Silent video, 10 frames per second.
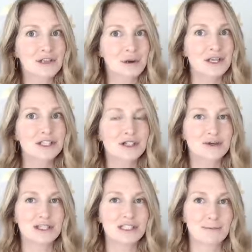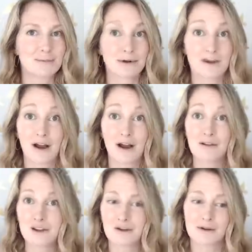that we do in Deeper
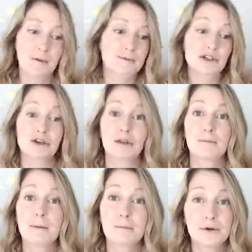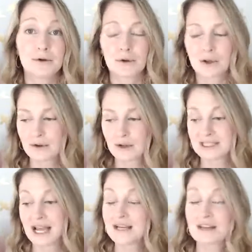Love, and I'm sure the people who
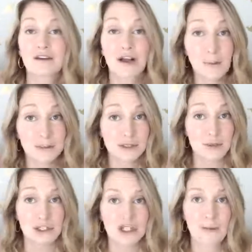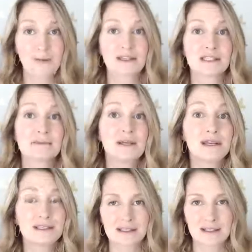attended the couples workshop can
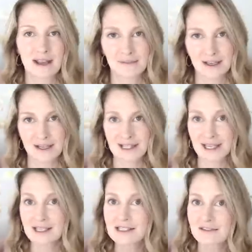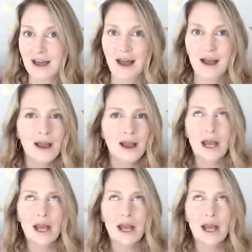speak to having a taste of that,